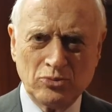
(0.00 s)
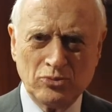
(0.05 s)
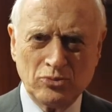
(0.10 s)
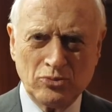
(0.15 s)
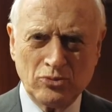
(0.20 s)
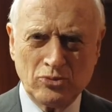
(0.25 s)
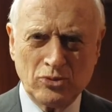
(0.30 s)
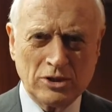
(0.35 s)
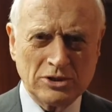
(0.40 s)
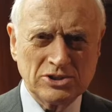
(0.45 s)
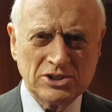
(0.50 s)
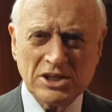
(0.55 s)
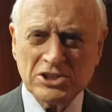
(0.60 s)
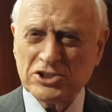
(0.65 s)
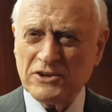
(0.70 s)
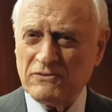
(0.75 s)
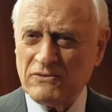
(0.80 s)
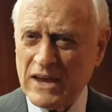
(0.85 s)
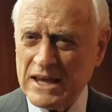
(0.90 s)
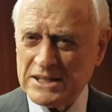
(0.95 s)
We're such a
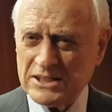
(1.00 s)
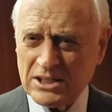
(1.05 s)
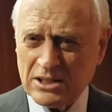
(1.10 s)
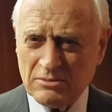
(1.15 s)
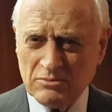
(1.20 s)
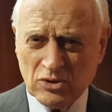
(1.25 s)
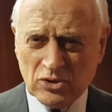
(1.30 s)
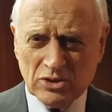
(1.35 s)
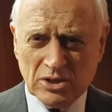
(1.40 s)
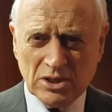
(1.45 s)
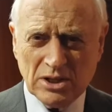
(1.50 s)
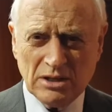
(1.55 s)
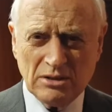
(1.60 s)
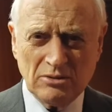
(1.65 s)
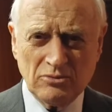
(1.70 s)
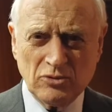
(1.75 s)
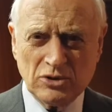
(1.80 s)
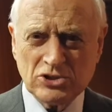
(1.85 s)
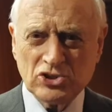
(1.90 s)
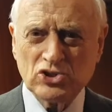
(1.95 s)
vast community
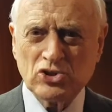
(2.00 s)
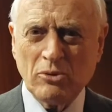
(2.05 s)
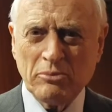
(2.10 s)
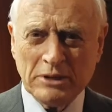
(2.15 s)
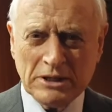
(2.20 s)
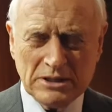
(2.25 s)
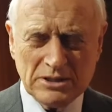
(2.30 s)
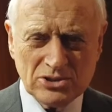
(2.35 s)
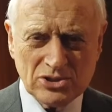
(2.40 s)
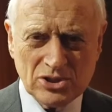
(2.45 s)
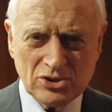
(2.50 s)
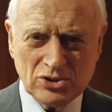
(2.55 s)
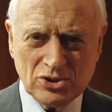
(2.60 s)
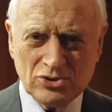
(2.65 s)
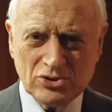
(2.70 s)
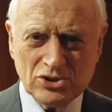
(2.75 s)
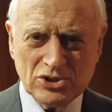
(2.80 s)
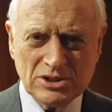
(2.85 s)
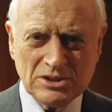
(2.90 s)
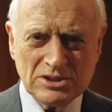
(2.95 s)
with so many
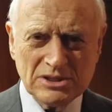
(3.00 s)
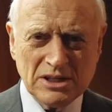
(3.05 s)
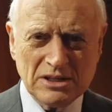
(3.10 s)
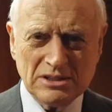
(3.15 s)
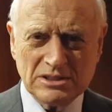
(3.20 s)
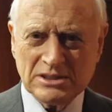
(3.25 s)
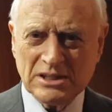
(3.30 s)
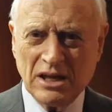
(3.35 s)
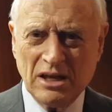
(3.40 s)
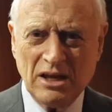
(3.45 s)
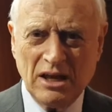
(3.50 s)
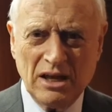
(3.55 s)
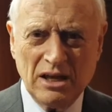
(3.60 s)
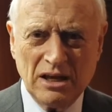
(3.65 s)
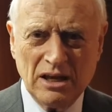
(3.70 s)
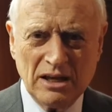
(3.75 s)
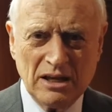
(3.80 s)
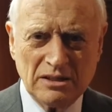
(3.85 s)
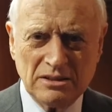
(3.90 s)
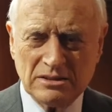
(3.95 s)
institutions.
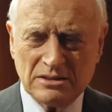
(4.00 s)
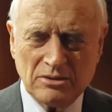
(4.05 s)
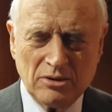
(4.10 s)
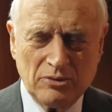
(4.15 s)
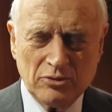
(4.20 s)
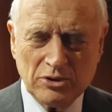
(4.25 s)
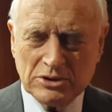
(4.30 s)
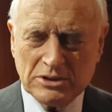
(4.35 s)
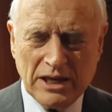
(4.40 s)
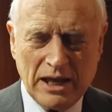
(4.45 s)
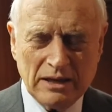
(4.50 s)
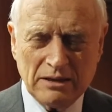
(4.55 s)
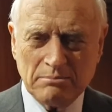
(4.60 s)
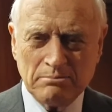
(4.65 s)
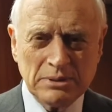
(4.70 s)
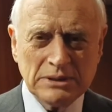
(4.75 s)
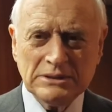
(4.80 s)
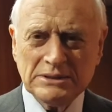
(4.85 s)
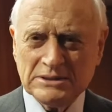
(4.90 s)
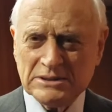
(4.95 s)
It would take
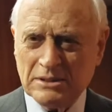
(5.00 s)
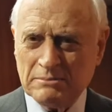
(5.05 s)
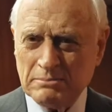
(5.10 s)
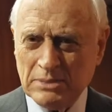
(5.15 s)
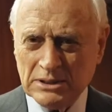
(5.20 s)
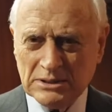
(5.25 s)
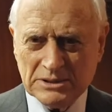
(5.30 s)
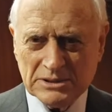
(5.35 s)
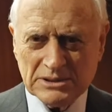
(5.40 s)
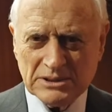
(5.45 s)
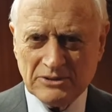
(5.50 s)
billions and billions of